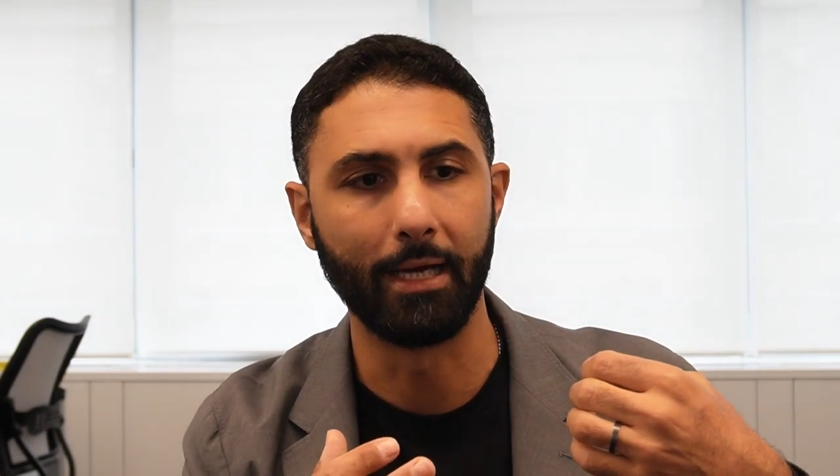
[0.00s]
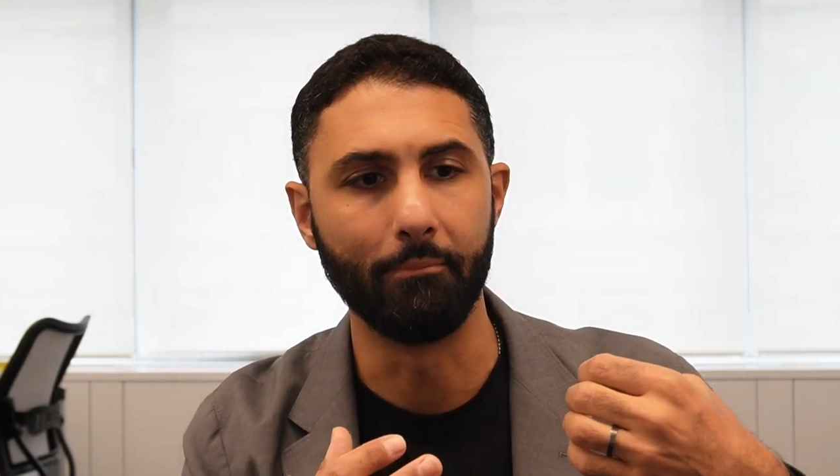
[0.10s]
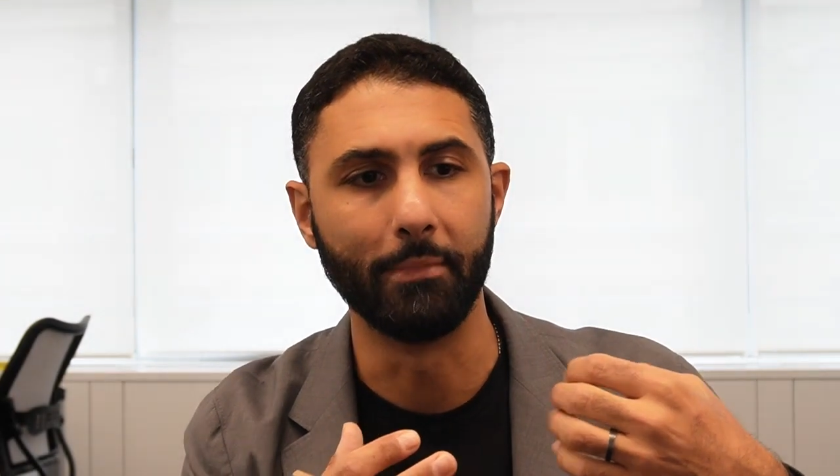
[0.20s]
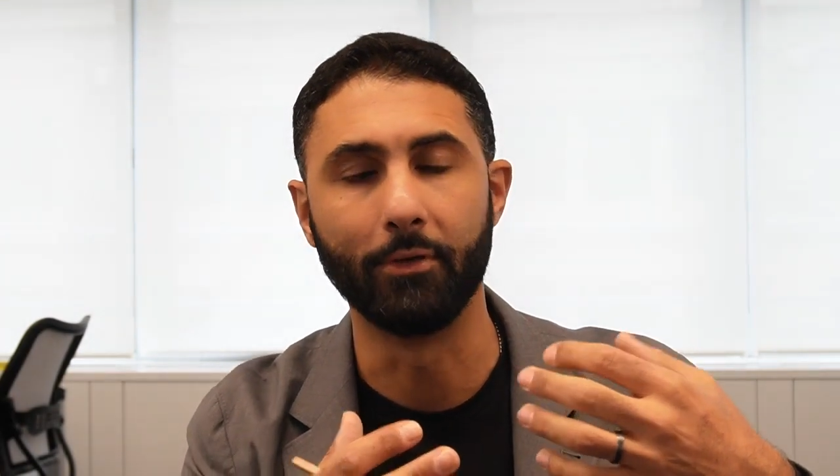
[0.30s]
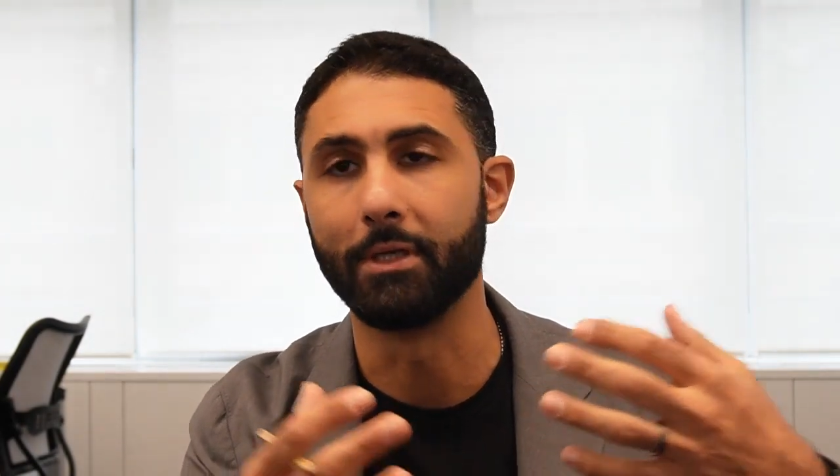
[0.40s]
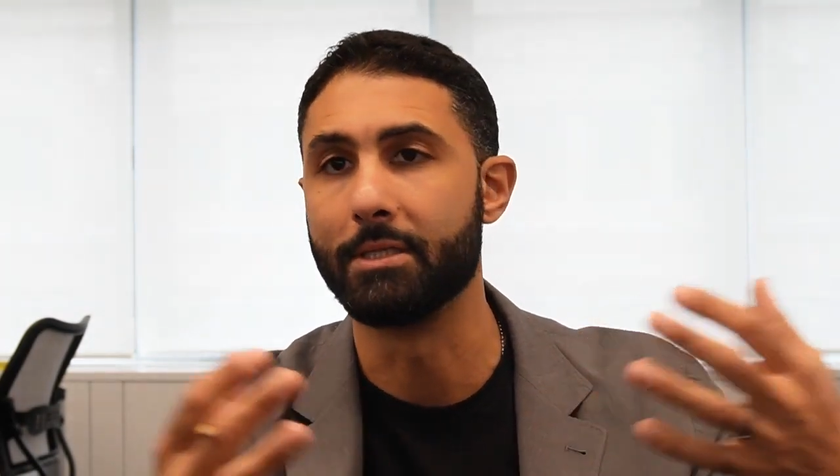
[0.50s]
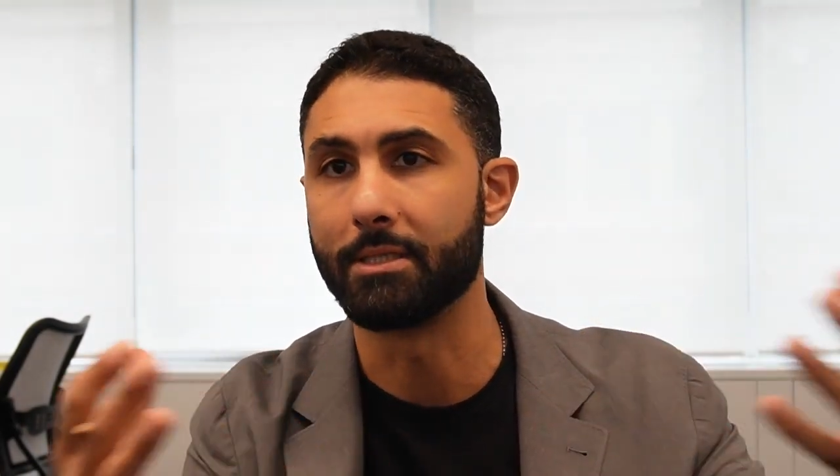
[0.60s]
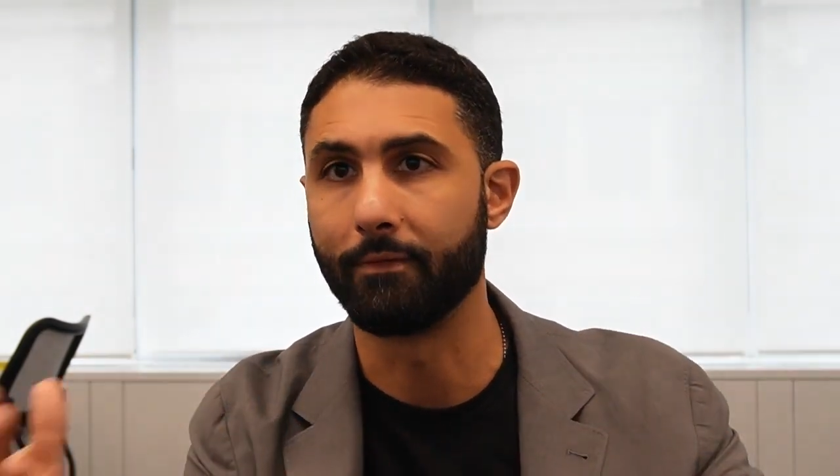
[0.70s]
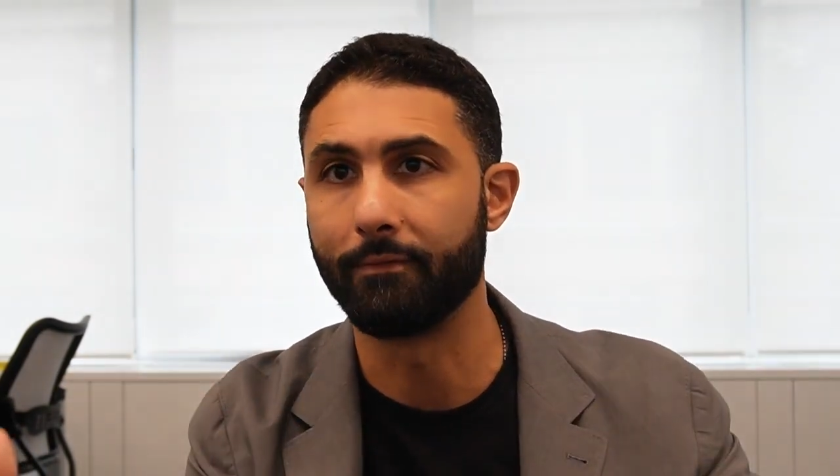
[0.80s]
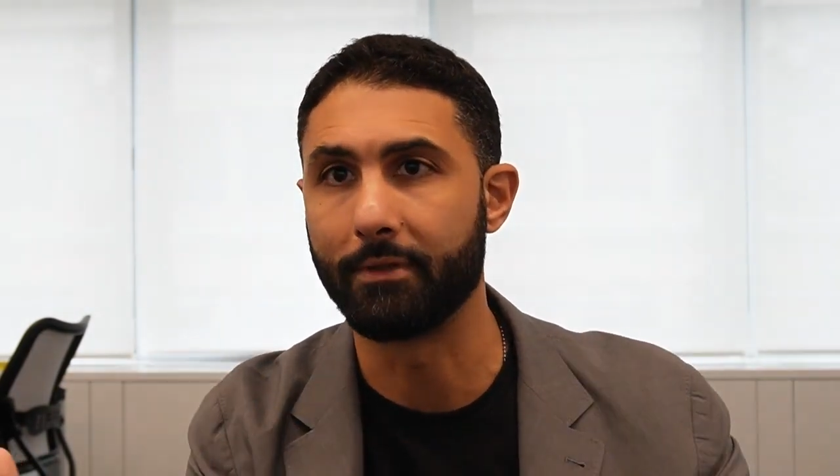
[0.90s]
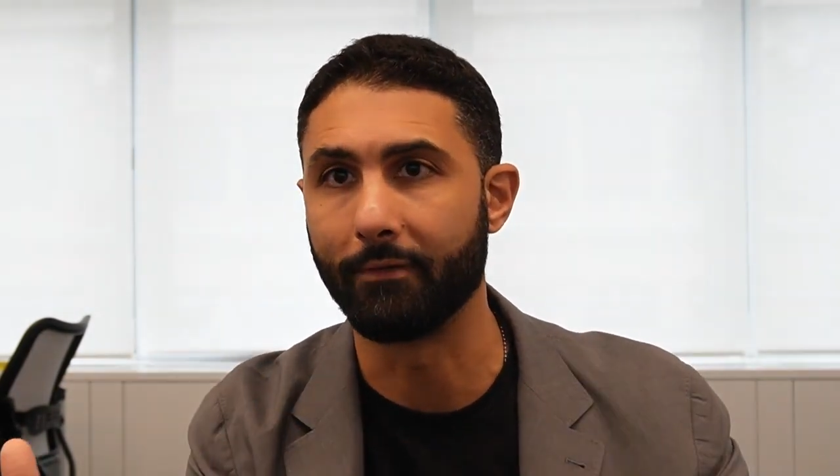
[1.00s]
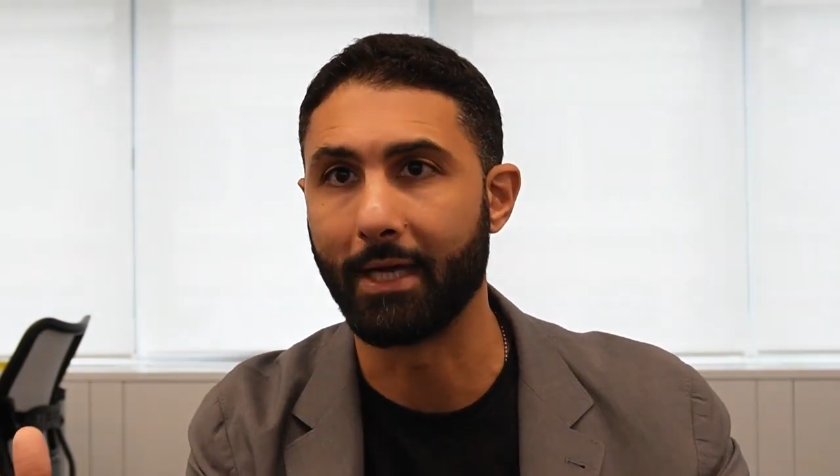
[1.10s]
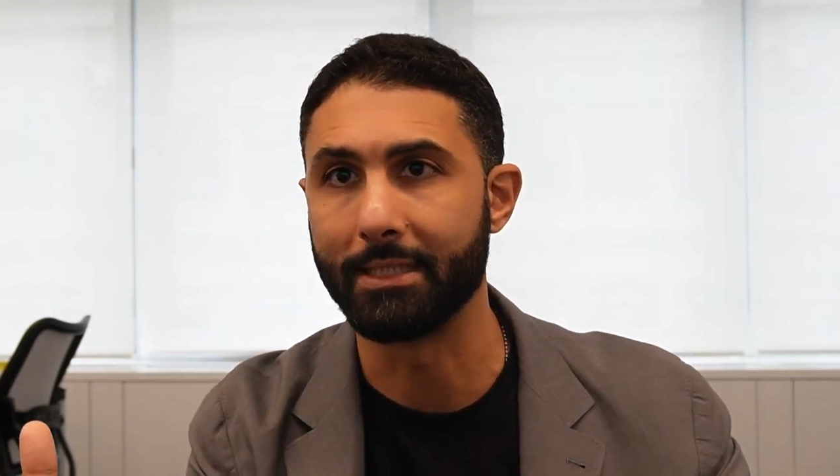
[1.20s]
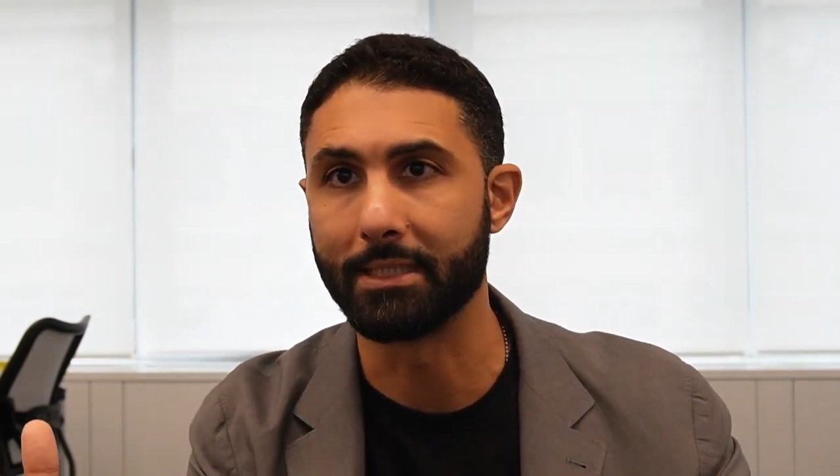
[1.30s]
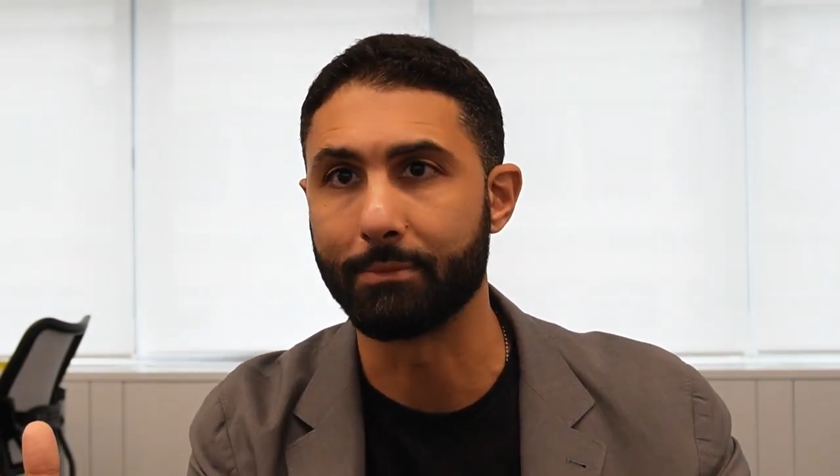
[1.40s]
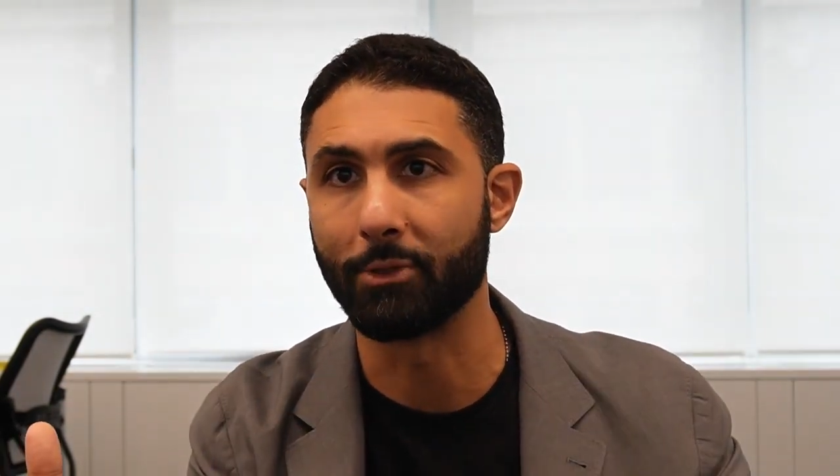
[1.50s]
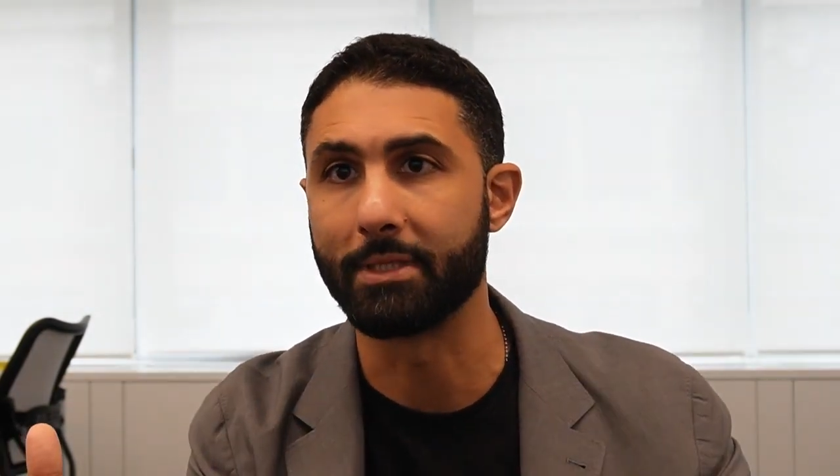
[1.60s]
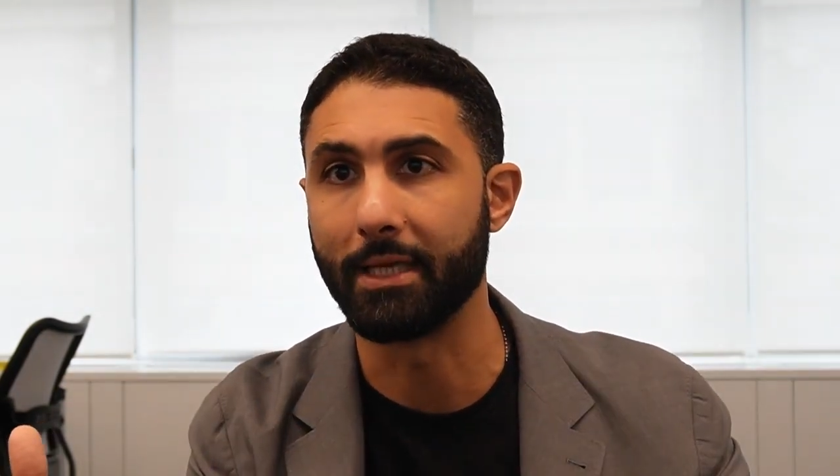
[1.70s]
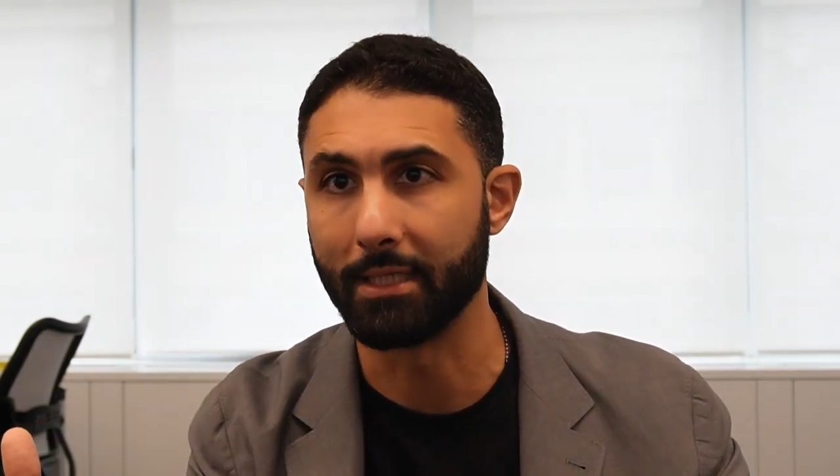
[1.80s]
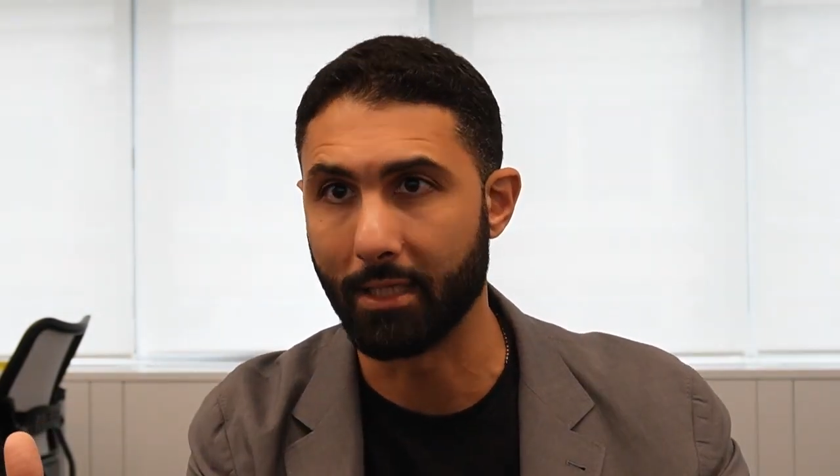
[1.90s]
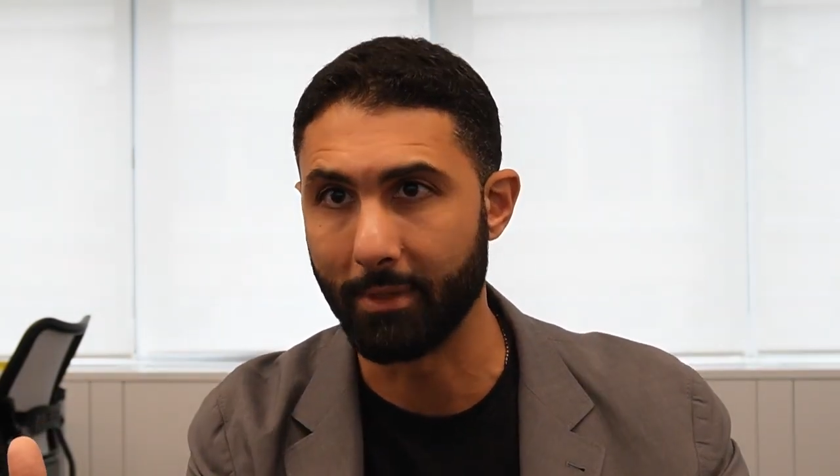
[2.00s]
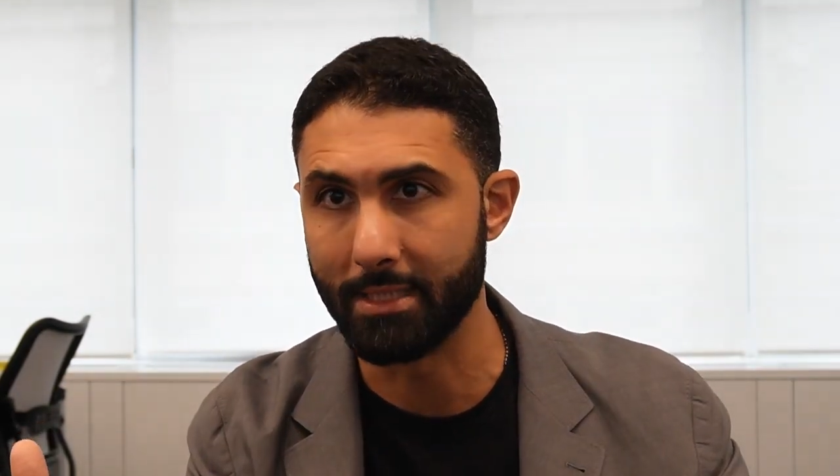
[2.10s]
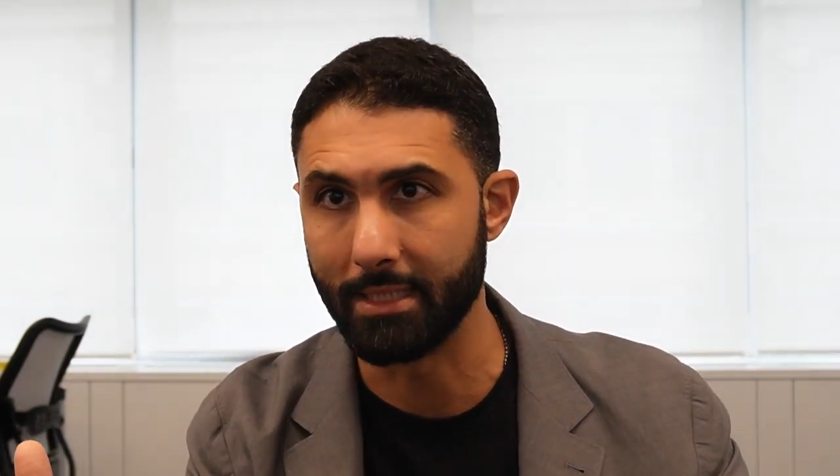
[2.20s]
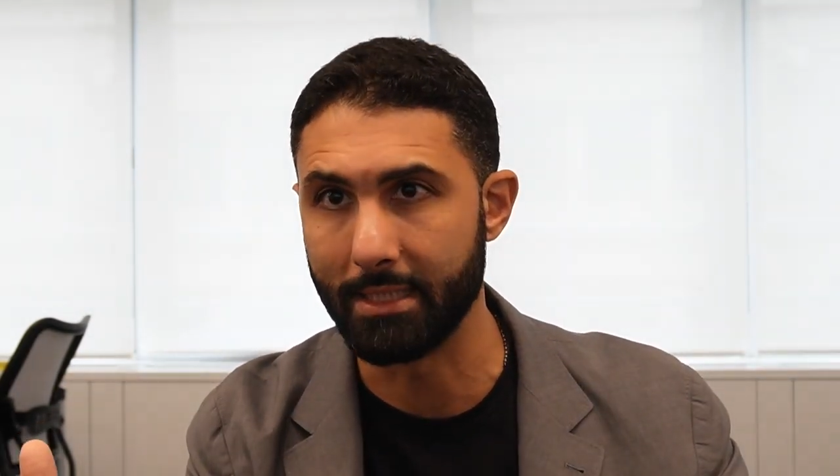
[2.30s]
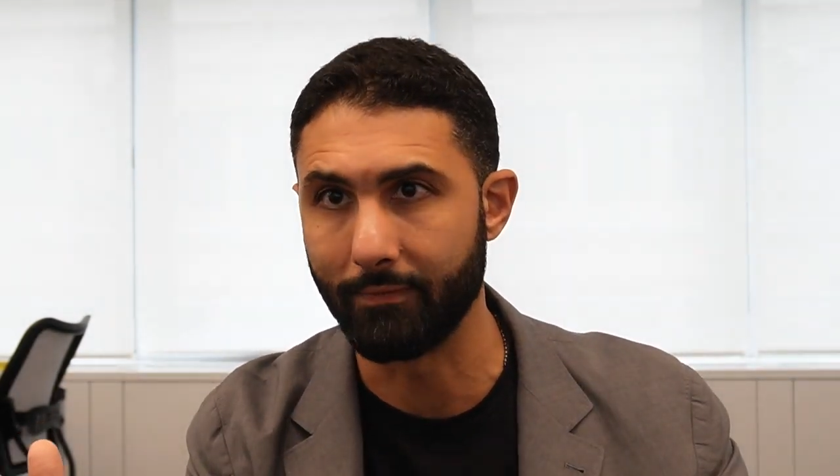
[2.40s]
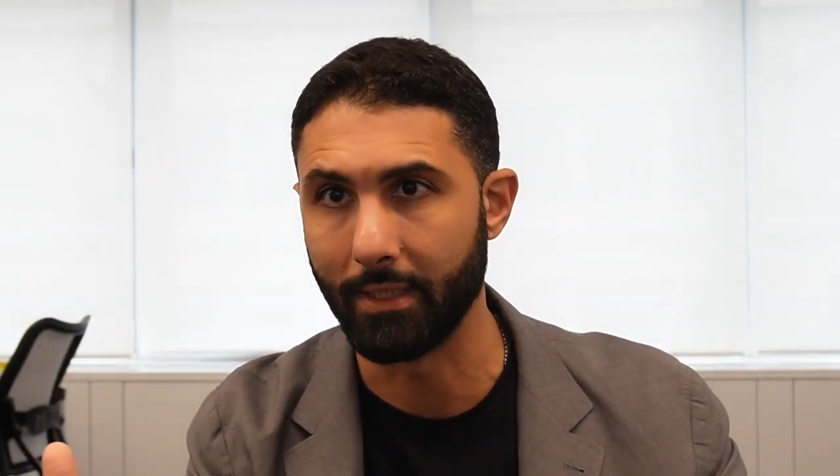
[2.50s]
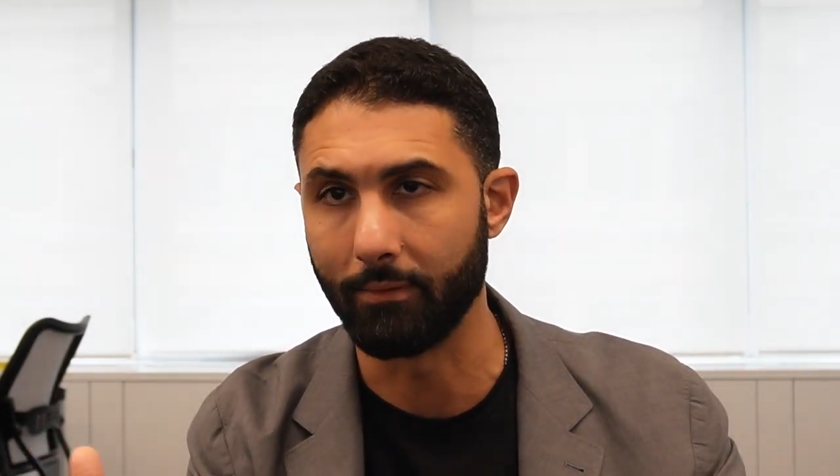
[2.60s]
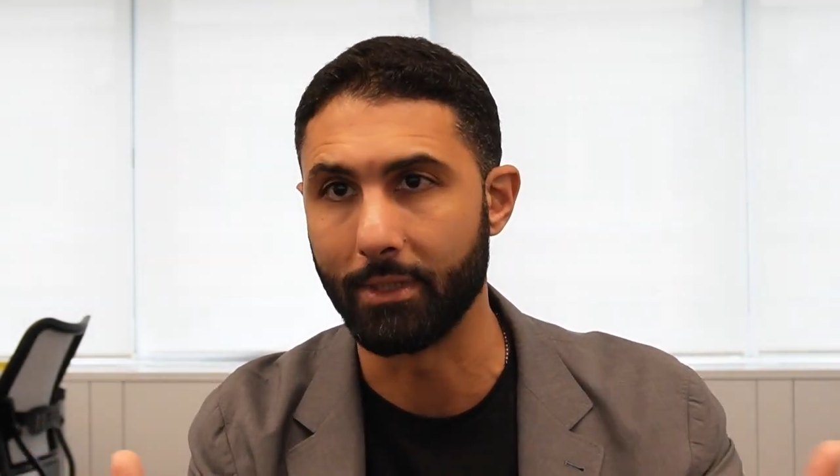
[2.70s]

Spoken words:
millions of devices pretending to be CTV.